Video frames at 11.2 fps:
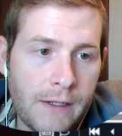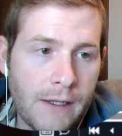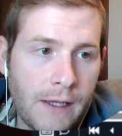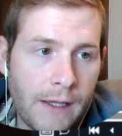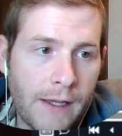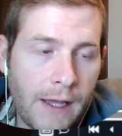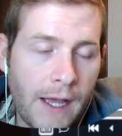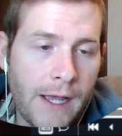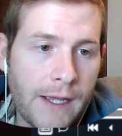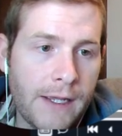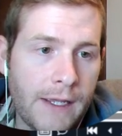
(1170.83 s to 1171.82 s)

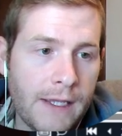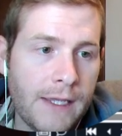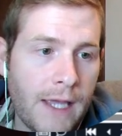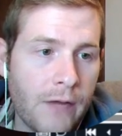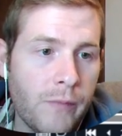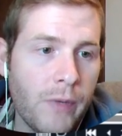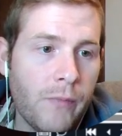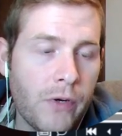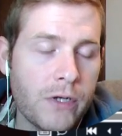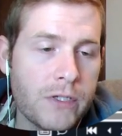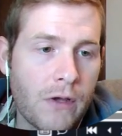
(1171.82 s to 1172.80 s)
I can't
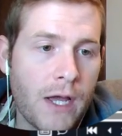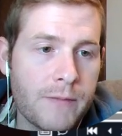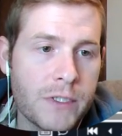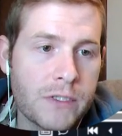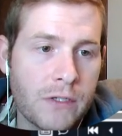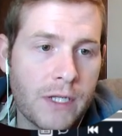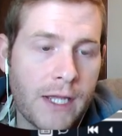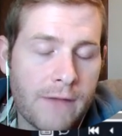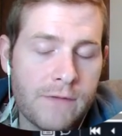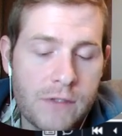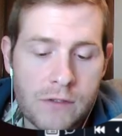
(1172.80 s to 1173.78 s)
remember, so I'm just going to
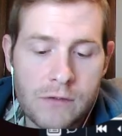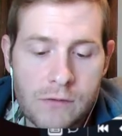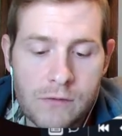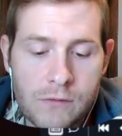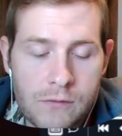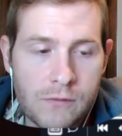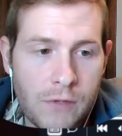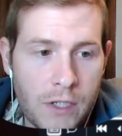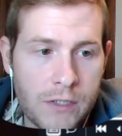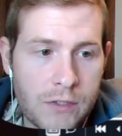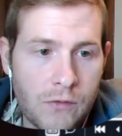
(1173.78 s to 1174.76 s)
have to
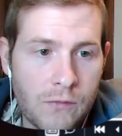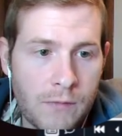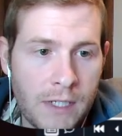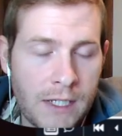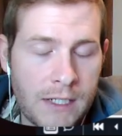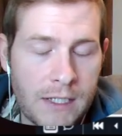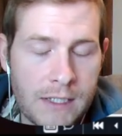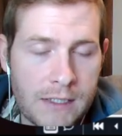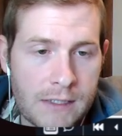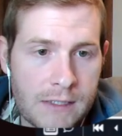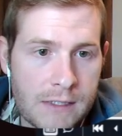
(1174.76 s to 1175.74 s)
assume it
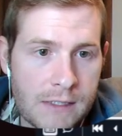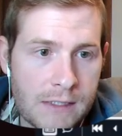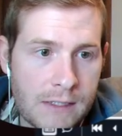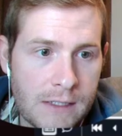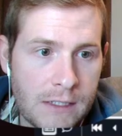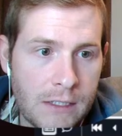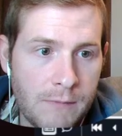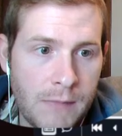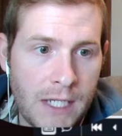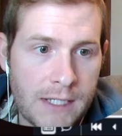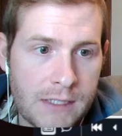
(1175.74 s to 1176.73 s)
is
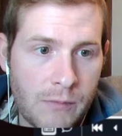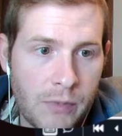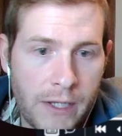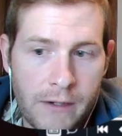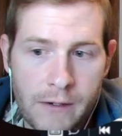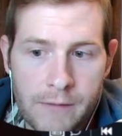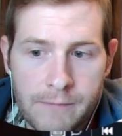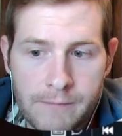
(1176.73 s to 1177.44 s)
me as the player.